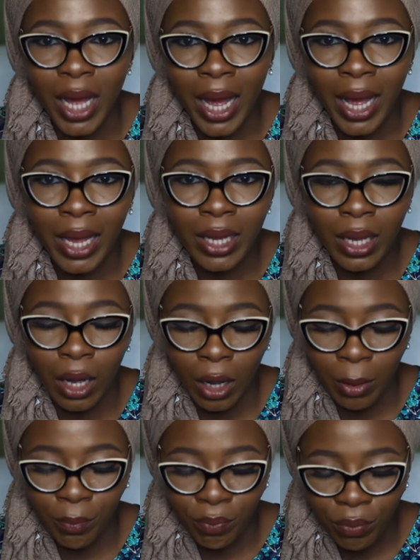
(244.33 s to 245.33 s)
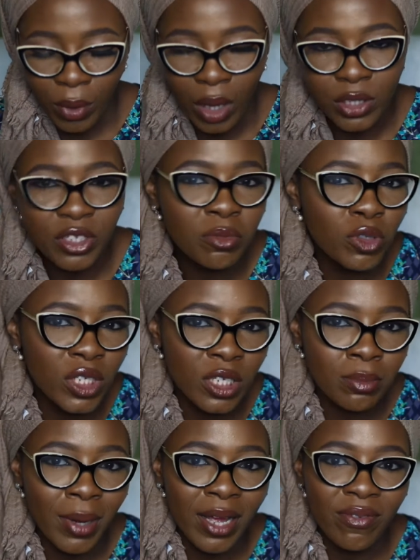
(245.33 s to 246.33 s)
I
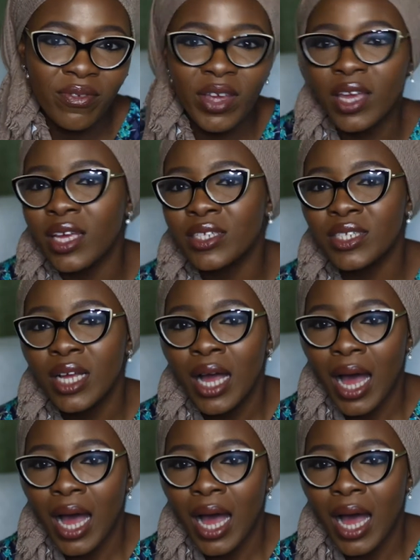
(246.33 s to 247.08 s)
smoothen my face,